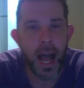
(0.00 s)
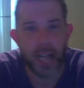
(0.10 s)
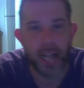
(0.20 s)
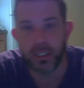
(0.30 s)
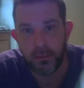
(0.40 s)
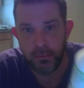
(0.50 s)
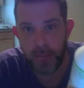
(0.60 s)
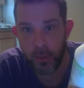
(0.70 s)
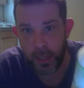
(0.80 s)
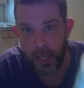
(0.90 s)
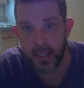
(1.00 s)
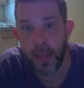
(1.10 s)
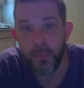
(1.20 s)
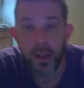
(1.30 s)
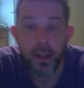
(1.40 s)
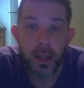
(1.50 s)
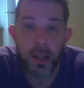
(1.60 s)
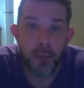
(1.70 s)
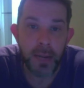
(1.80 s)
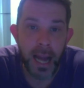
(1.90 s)
I just now realize that.
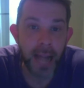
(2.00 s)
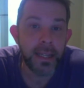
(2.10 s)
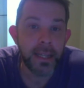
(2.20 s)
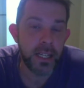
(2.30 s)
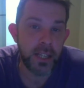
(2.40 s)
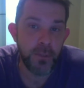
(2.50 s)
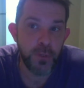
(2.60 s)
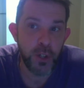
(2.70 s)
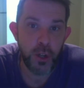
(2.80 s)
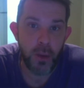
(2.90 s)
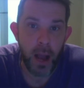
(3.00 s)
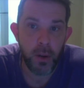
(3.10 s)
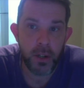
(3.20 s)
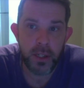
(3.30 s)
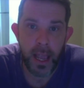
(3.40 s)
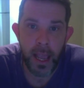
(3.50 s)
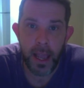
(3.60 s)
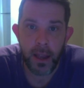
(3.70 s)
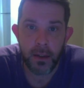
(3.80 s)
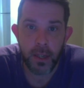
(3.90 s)
But I let it sit for 2 hours,
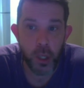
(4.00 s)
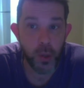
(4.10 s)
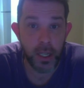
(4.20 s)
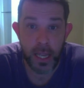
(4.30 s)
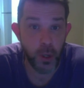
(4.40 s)
and you can either